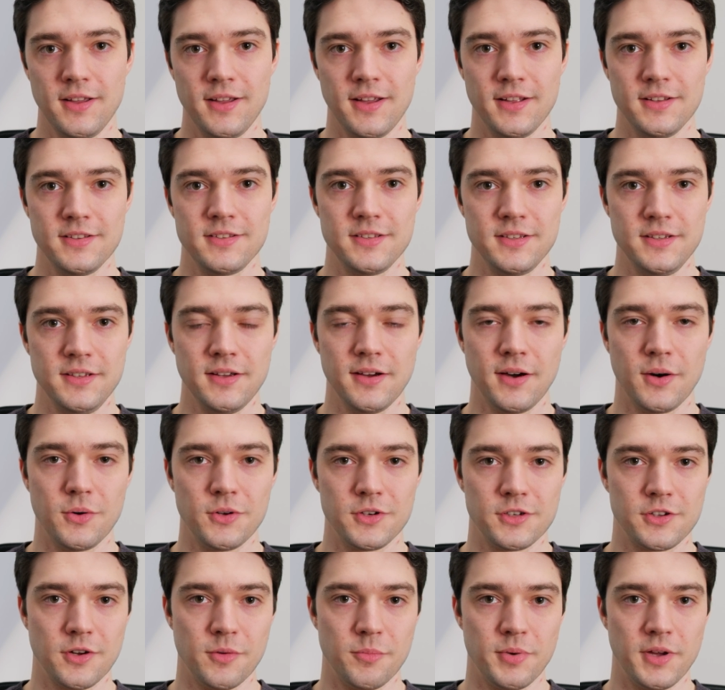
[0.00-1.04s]
and see how
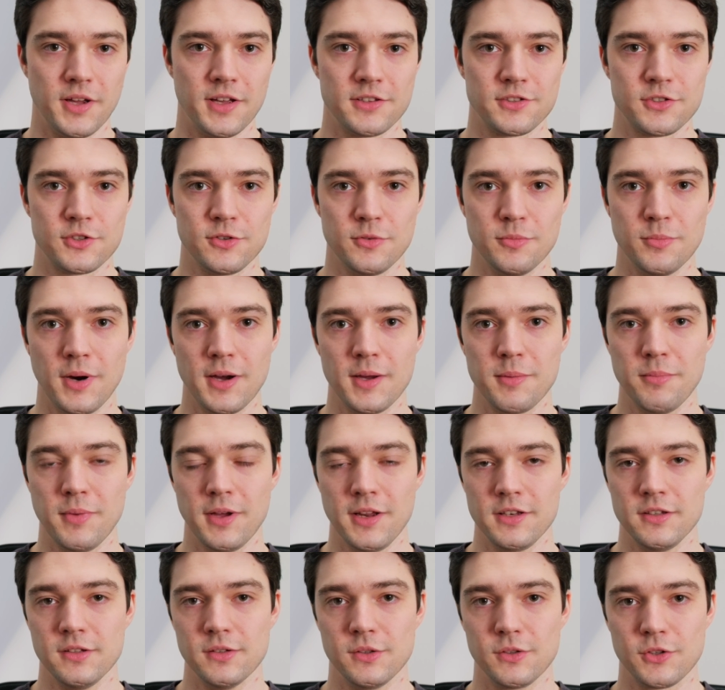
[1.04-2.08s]
it compares to my
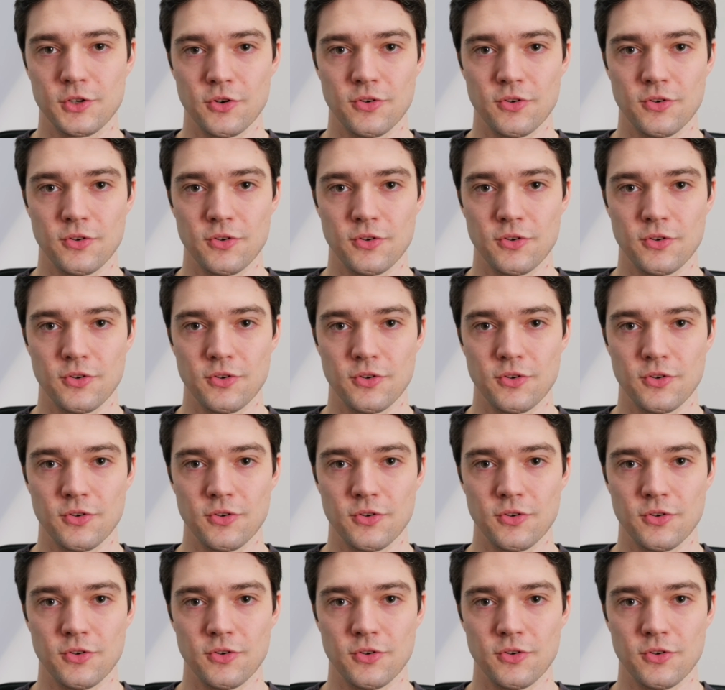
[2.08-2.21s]
manual